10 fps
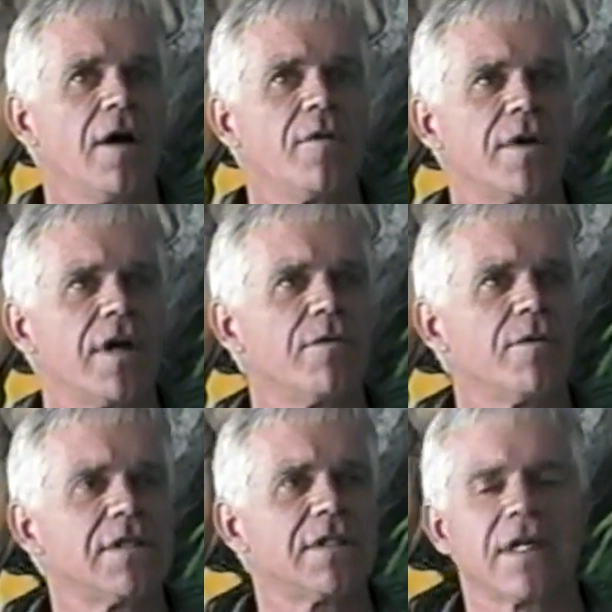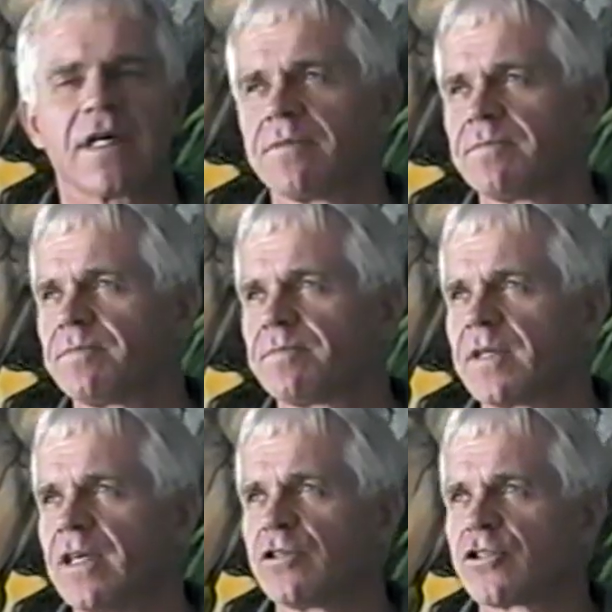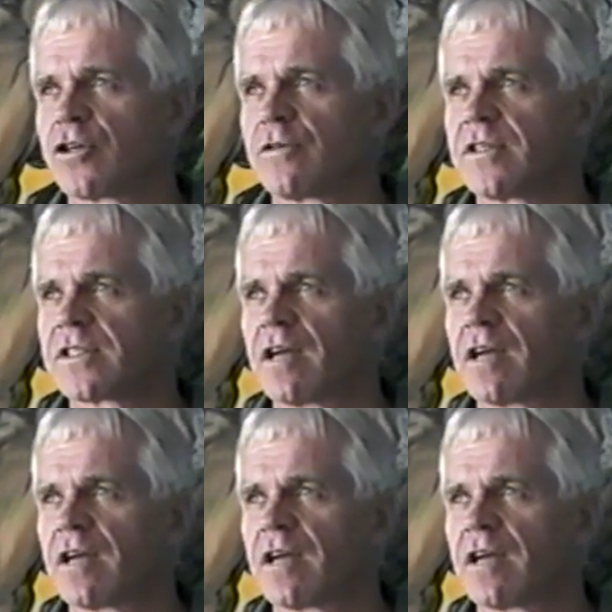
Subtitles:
When I was in the service,